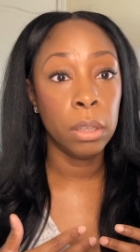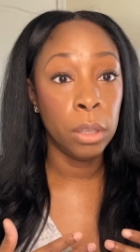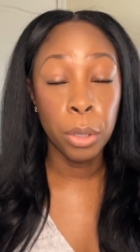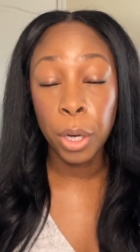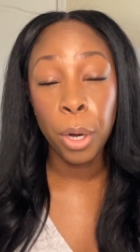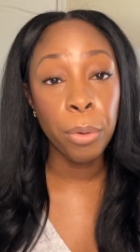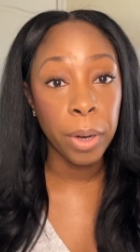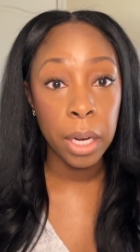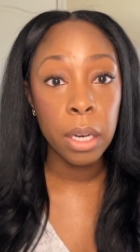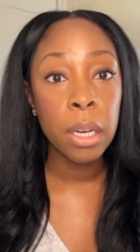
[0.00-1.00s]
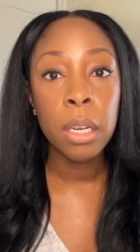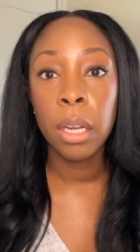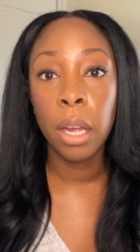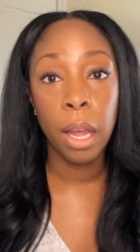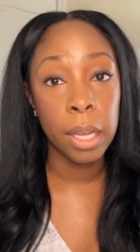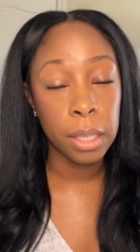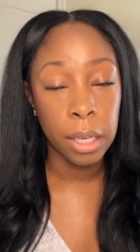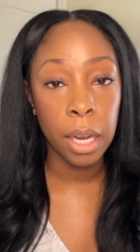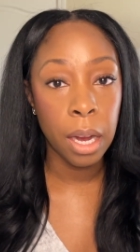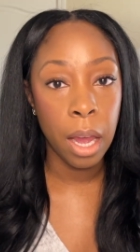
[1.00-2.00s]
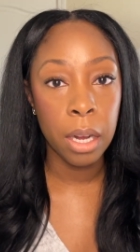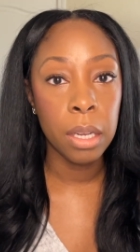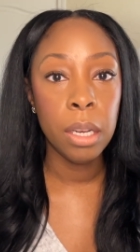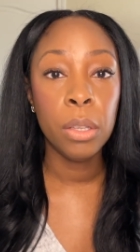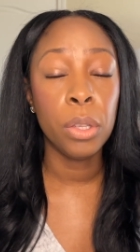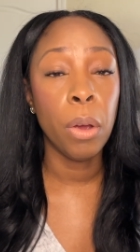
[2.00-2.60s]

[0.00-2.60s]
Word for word: your career as a data analyst.